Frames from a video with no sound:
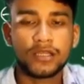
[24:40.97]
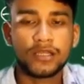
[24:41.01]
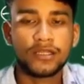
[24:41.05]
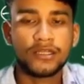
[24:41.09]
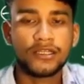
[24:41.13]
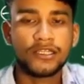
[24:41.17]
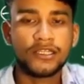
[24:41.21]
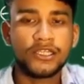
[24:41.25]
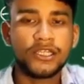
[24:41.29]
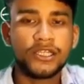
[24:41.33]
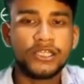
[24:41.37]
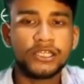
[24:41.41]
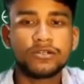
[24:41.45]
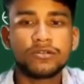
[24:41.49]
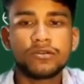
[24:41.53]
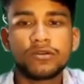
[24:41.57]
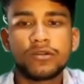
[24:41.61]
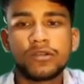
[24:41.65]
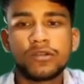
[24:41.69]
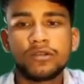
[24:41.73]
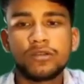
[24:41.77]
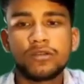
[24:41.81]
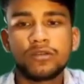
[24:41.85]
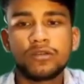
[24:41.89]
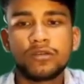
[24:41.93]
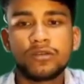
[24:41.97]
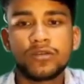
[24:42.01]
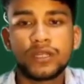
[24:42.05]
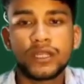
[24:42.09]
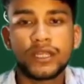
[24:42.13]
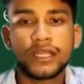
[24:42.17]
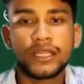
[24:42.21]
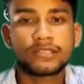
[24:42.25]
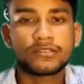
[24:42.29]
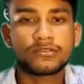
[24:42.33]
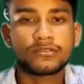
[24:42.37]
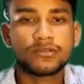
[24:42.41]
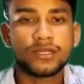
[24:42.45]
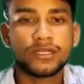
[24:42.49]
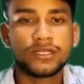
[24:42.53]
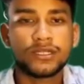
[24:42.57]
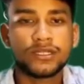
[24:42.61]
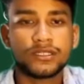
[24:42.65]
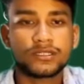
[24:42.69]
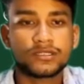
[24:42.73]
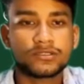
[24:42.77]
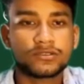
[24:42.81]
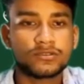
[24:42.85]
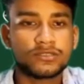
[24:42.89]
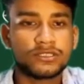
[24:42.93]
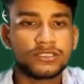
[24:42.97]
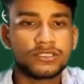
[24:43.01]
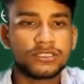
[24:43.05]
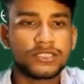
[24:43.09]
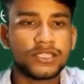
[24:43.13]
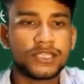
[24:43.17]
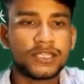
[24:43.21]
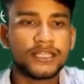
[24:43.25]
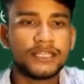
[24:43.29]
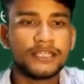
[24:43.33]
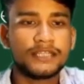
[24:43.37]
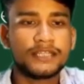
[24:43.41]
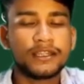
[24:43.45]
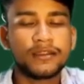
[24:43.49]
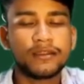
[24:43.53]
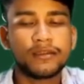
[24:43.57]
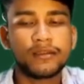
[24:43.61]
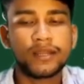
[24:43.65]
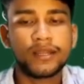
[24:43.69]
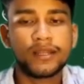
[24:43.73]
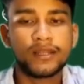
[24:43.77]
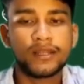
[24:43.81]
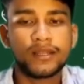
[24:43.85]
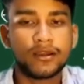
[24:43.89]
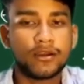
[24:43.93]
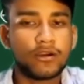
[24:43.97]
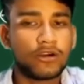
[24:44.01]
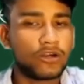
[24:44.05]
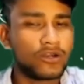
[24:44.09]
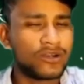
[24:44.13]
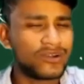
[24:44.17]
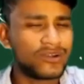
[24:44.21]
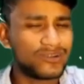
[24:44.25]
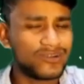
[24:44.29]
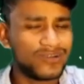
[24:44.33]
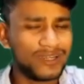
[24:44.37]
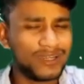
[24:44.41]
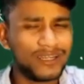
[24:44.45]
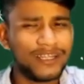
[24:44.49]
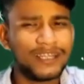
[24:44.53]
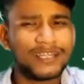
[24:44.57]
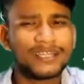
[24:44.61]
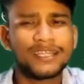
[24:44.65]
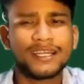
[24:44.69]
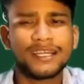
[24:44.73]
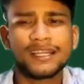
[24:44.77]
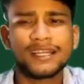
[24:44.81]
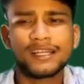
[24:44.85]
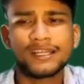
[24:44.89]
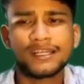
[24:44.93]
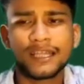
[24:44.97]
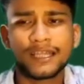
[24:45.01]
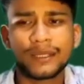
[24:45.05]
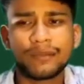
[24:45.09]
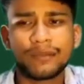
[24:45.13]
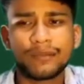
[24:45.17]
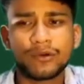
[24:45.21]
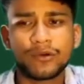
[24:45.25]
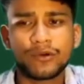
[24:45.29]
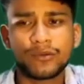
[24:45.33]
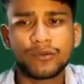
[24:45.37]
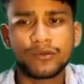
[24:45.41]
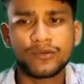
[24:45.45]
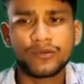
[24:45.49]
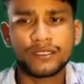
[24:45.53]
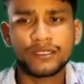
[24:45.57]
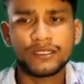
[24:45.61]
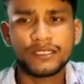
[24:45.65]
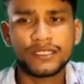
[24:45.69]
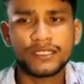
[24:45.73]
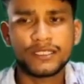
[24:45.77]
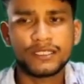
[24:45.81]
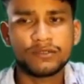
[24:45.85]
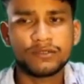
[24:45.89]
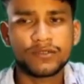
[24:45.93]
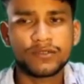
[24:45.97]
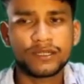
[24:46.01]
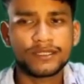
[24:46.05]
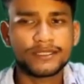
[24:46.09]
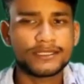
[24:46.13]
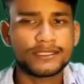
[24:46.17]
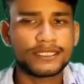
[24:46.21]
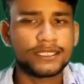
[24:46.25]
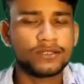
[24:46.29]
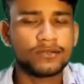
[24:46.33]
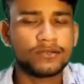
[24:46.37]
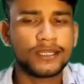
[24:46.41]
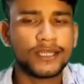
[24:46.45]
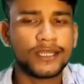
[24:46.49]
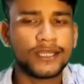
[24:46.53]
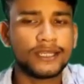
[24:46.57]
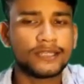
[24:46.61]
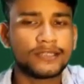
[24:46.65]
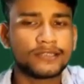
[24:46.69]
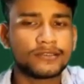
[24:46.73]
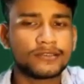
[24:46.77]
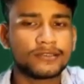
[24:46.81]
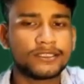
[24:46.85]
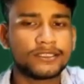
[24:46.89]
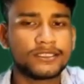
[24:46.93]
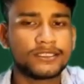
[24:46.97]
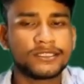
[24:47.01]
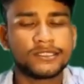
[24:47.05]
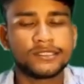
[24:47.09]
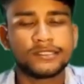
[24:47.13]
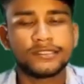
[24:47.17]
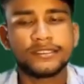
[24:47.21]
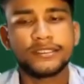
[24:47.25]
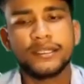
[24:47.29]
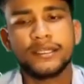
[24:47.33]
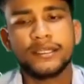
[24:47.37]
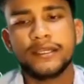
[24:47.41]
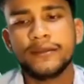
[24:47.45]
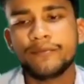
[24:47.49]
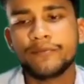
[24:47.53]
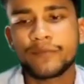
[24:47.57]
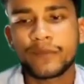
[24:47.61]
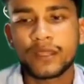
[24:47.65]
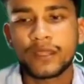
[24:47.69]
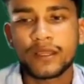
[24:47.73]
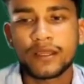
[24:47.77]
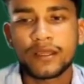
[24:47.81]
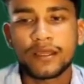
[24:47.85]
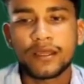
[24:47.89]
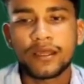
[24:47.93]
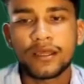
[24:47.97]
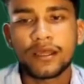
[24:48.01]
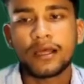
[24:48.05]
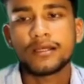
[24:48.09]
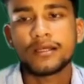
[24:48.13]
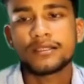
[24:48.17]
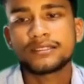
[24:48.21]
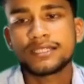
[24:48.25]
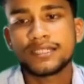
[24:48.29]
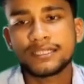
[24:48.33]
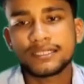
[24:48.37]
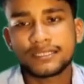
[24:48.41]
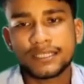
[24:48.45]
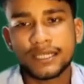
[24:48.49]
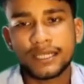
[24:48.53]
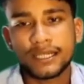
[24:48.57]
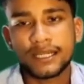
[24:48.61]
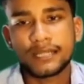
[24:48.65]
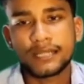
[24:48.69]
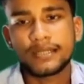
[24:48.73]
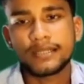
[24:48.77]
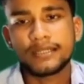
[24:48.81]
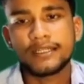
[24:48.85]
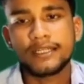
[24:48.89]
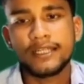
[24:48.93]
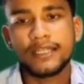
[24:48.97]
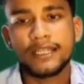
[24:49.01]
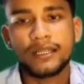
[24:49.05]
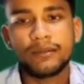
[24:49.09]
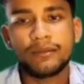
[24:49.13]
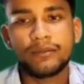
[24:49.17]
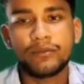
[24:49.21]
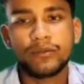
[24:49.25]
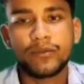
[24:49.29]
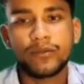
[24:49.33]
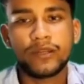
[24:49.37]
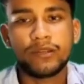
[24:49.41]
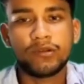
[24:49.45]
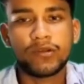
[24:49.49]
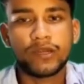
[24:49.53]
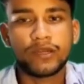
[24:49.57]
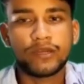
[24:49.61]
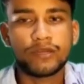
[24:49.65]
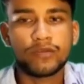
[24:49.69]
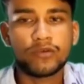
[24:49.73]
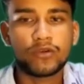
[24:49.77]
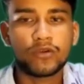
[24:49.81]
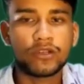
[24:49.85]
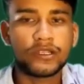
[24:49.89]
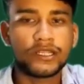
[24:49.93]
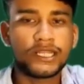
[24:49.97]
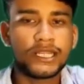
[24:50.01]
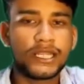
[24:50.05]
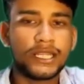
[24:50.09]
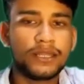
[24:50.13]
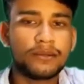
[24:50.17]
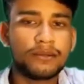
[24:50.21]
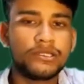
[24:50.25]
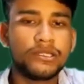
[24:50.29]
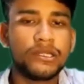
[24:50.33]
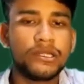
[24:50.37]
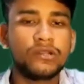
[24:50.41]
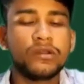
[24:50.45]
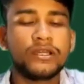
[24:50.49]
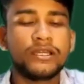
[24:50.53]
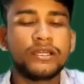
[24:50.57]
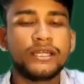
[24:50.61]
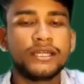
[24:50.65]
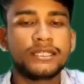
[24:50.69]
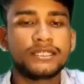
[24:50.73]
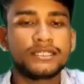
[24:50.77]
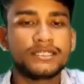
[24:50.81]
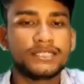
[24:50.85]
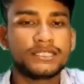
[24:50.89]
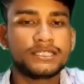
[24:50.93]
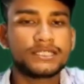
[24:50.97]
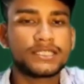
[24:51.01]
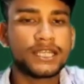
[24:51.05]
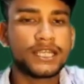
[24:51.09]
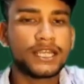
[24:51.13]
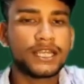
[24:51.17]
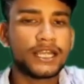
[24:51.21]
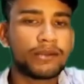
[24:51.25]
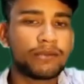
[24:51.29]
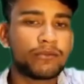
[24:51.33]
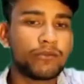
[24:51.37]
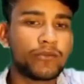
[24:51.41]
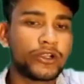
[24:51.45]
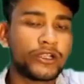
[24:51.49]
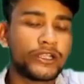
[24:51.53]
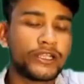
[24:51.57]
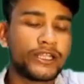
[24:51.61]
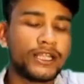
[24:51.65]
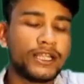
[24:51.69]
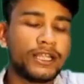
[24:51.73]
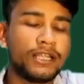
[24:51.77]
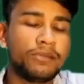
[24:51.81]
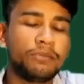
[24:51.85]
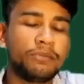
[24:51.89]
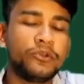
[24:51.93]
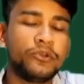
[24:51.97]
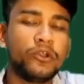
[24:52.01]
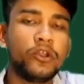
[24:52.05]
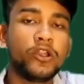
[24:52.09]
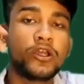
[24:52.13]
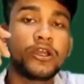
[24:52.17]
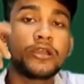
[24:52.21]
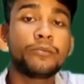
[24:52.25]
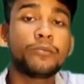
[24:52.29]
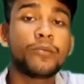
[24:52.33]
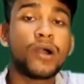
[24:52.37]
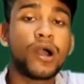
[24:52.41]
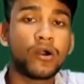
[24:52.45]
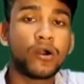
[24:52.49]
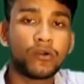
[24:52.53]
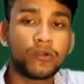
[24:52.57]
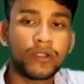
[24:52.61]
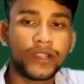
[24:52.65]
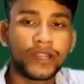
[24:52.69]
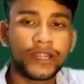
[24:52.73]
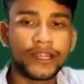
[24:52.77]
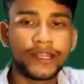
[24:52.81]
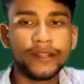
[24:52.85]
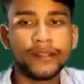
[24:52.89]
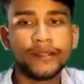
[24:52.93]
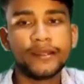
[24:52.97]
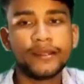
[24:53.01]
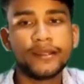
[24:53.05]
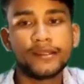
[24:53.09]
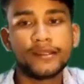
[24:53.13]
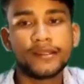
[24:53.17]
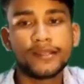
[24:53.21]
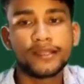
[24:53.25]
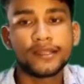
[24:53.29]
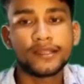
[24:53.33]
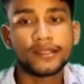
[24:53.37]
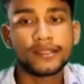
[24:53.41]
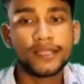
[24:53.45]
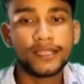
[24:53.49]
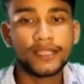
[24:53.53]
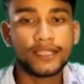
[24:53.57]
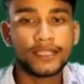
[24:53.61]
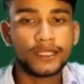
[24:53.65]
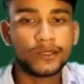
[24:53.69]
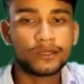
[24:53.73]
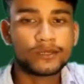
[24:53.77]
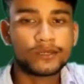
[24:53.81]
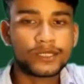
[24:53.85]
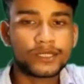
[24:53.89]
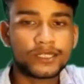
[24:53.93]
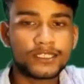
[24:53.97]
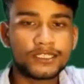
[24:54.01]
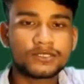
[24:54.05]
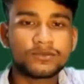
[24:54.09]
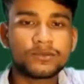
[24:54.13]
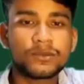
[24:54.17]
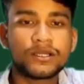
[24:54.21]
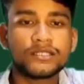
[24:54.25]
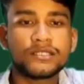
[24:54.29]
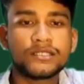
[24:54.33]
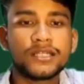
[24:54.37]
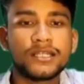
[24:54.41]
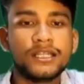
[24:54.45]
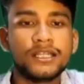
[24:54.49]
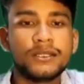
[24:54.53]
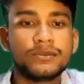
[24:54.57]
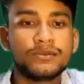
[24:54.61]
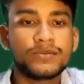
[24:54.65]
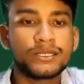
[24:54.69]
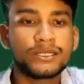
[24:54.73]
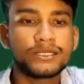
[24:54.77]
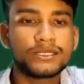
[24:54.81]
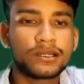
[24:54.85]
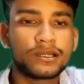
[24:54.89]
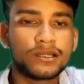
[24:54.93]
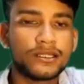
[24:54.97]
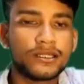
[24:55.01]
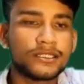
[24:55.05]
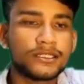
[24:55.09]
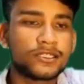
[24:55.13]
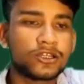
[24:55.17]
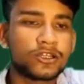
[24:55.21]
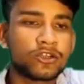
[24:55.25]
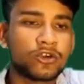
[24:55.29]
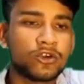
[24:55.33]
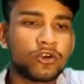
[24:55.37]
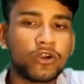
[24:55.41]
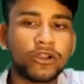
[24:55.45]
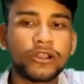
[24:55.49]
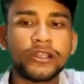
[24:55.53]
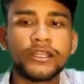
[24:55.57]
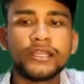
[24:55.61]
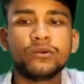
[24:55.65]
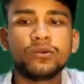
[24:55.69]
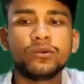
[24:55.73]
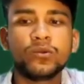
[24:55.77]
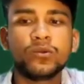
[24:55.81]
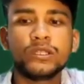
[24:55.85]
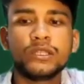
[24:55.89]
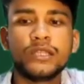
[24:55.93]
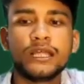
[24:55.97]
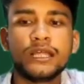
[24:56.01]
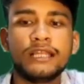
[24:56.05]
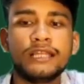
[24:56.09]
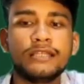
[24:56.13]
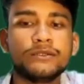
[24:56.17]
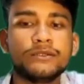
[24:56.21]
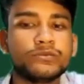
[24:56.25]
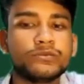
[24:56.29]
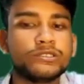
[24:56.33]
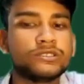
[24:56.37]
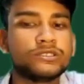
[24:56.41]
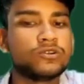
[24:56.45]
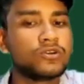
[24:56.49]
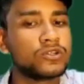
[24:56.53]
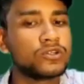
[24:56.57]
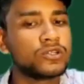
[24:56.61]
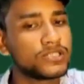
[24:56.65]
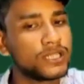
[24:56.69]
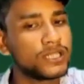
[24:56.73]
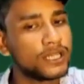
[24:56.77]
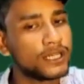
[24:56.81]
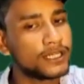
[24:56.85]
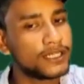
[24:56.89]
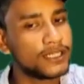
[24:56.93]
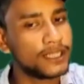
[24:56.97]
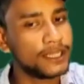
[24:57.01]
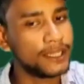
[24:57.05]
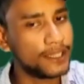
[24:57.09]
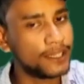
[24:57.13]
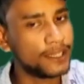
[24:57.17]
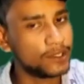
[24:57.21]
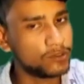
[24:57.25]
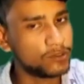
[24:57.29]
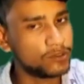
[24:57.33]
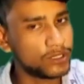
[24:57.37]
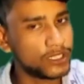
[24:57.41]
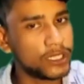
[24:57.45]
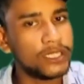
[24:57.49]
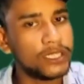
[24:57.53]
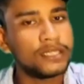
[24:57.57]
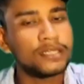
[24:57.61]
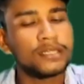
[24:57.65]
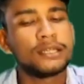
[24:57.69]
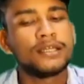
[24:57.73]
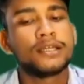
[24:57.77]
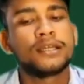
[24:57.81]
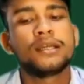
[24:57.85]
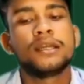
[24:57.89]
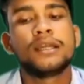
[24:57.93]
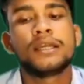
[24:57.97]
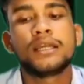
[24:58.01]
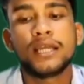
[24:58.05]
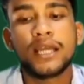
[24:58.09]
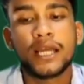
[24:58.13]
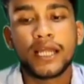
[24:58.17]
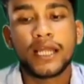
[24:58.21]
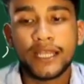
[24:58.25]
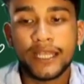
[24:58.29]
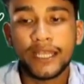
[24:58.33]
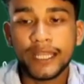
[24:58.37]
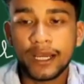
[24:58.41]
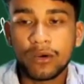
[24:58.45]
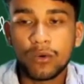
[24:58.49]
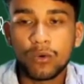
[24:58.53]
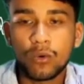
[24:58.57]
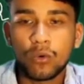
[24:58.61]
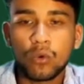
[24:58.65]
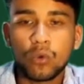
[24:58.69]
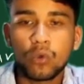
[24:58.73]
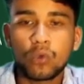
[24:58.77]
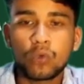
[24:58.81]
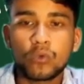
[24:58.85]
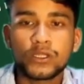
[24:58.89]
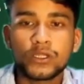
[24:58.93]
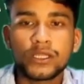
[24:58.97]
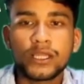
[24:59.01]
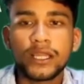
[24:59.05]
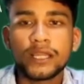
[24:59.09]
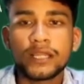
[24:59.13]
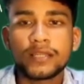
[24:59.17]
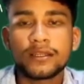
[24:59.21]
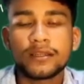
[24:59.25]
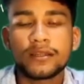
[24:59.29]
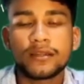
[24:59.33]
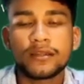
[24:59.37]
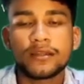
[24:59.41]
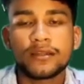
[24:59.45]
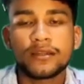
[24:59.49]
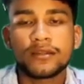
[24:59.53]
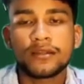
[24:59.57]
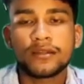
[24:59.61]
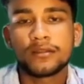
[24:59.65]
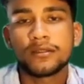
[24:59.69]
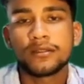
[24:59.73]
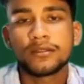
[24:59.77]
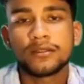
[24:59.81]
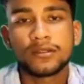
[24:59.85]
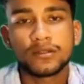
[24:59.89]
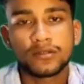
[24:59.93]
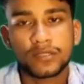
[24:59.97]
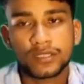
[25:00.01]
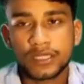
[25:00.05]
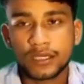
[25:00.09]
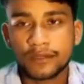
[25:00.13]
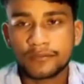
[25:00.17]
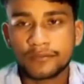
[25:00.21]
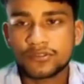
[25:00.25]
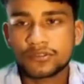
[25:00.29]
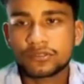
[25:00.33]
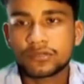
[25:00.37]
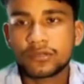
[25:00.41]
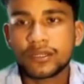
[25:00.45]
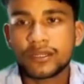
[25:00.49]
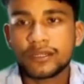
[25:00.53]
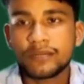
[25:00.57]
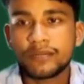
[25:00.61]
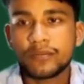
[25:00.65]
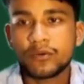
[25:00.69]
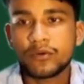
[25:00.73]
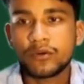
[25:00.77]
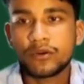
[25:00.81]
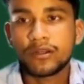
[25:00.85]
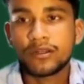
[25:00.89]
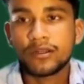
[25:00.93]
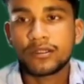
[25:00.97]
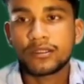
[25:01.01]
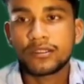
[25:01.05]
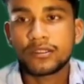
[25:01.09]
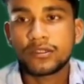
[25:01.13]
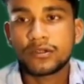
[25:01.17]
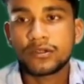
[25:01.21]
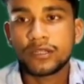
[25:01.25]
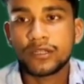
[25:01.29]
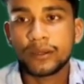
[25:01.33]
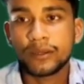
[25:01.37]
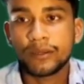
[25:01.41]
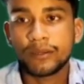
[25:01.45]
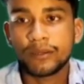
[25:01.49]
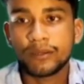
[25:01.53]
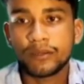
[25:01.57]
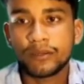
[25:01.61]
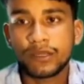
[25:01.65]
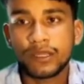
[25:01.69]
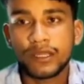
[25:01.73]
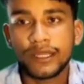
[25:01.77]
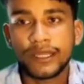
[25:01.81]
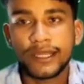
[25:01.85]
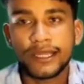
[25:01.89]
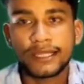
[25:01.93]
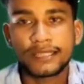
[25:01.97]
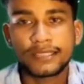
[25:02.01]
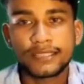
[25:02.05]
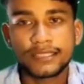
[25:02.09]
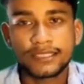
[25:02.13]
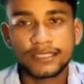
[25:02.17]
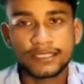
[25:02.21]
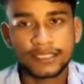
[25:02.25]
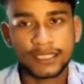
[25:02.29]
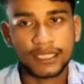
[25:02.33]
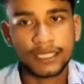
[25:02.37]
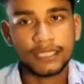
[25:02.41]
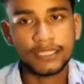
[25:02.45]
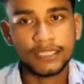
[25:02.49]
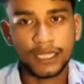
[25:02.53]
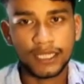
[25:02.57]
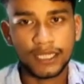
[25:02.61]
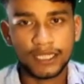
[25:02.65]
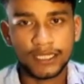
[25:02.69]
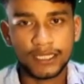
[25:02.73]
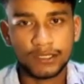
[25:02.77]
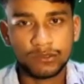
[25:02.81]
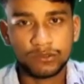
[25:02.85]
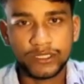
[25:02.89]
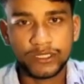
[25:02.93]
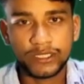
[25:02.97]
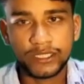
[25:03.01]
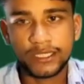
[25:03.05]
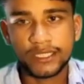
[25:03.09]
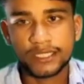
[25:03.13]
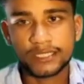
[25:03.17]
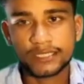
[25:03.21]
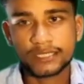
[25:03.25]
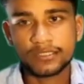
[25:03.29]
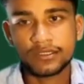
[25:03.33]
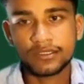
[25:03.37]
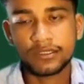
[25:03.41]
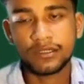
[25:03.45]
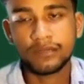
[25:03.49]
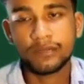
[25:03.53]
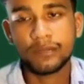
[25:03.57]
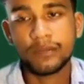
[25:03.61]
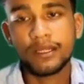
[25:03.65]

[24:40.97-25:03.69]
D equal to xy, so this is an interval or rectangle type of region you can say. Okay, so this is D such that del f del y mod del f del y exists and mod del f del y bounded then F satisfies the ellipsis condition on D with the ellipsis constant K. Okay, and now we comes to an important theorem, existence and uniqueness theorem.